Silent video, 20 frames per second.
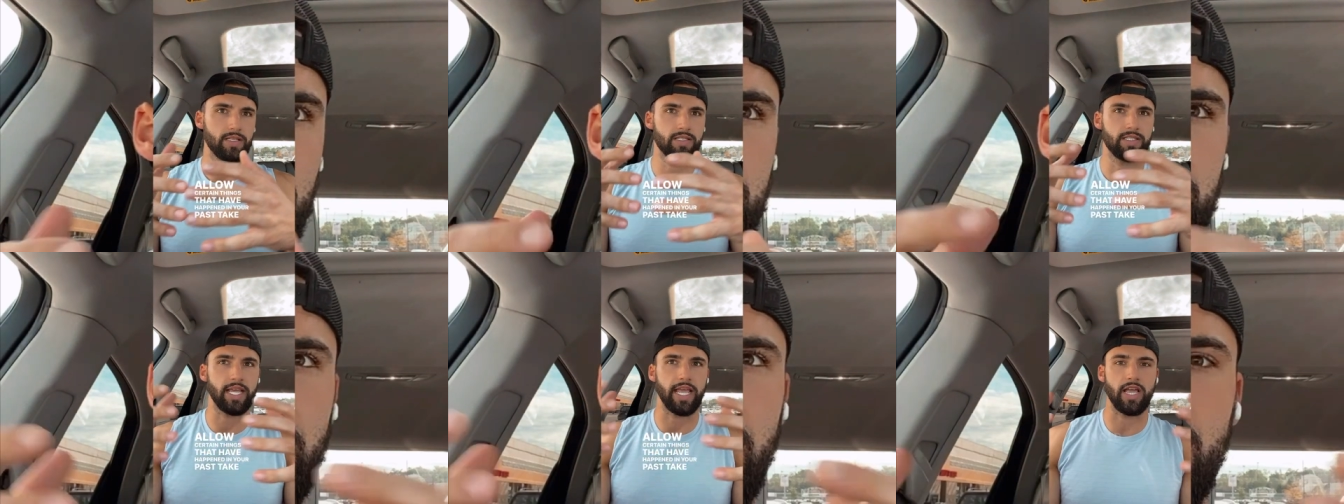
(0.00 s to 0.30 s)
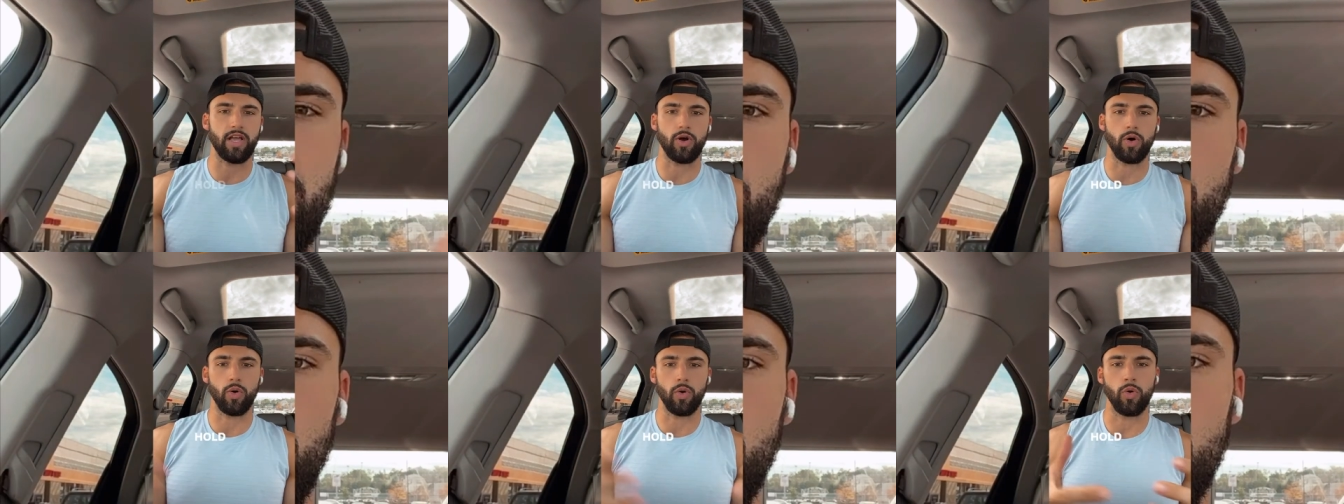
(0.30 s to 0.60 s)

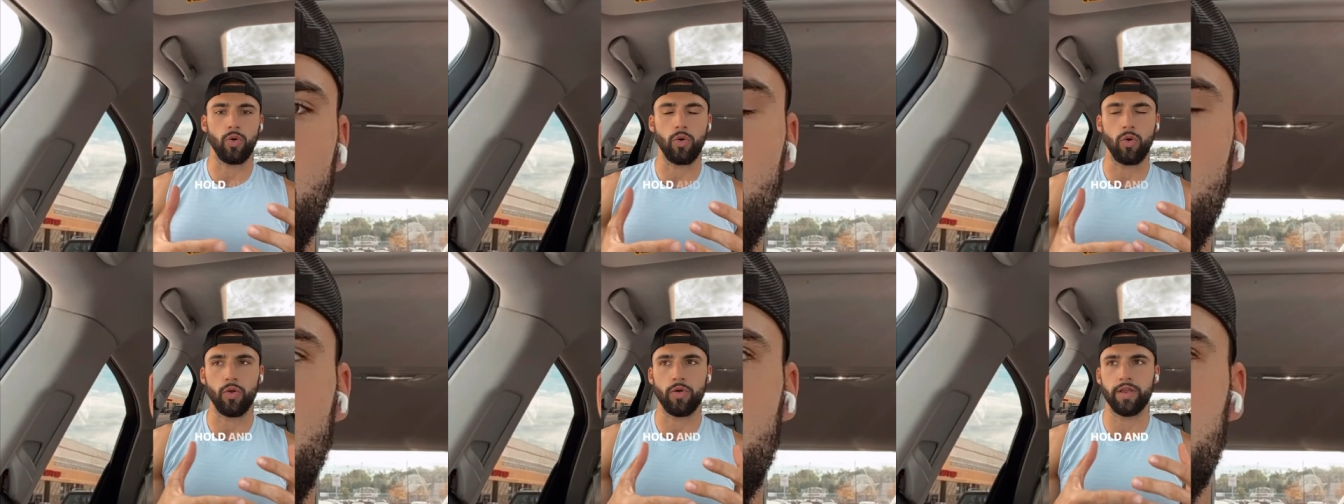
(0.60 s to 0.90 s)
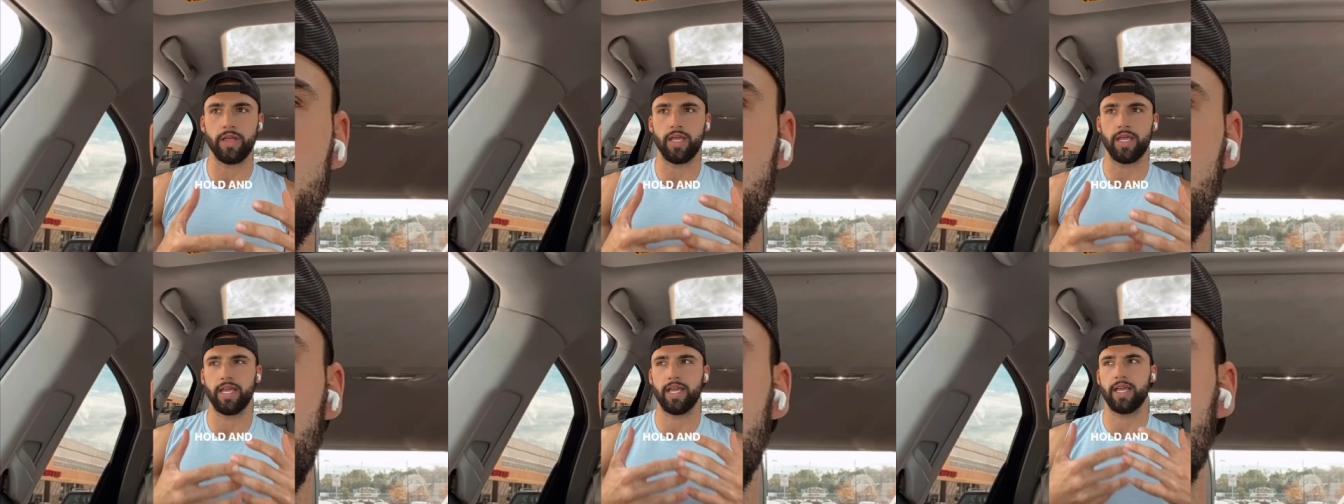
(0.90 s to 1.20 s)
take
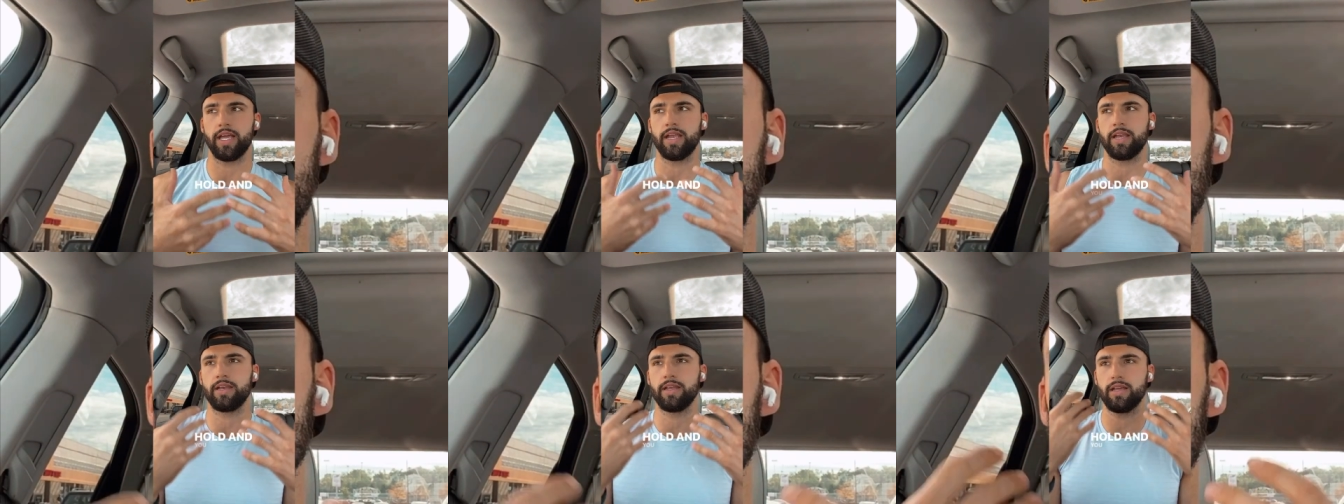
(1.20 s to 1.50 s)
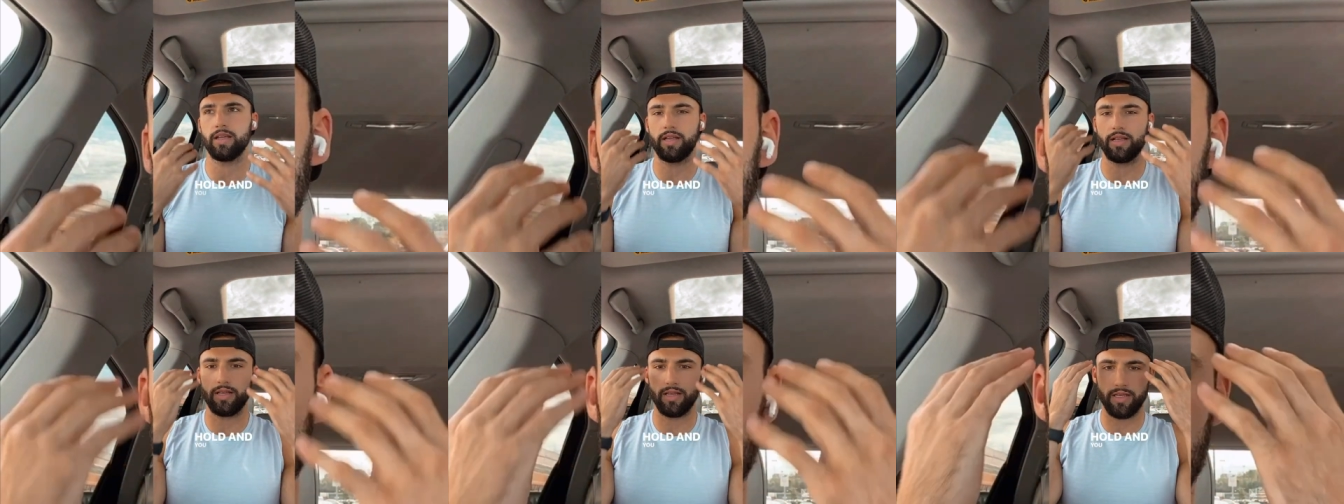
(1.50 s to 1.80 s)
hold and
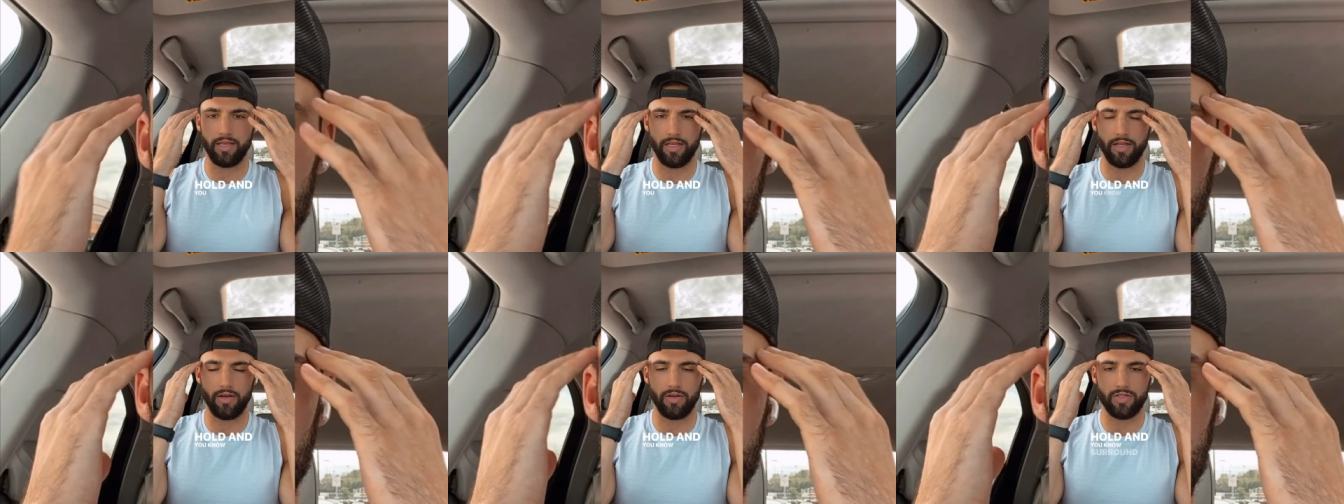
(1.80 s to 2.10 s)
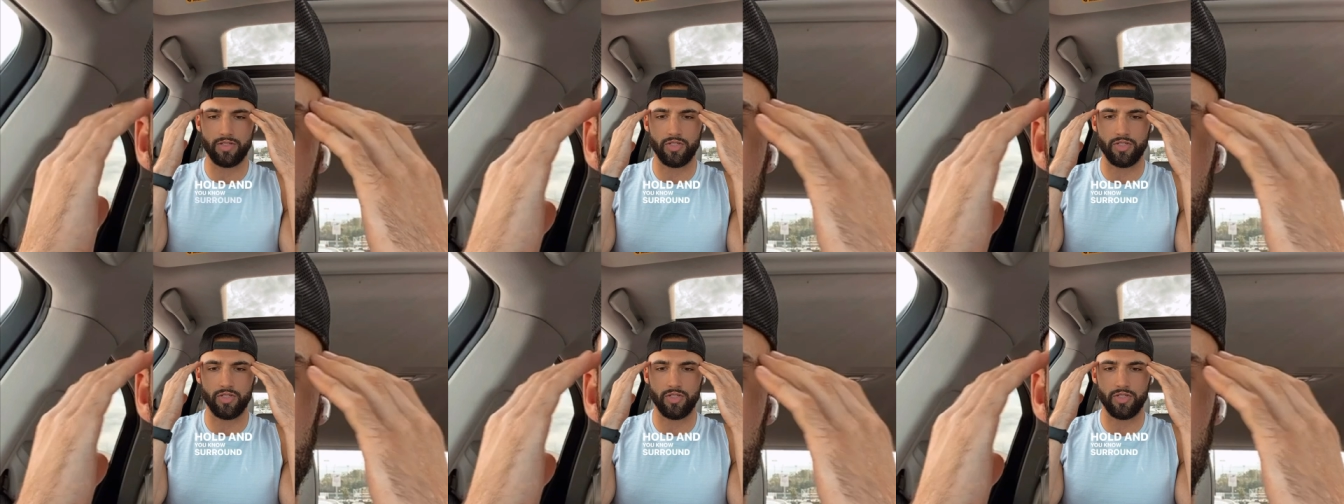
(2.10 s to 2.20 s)
you know,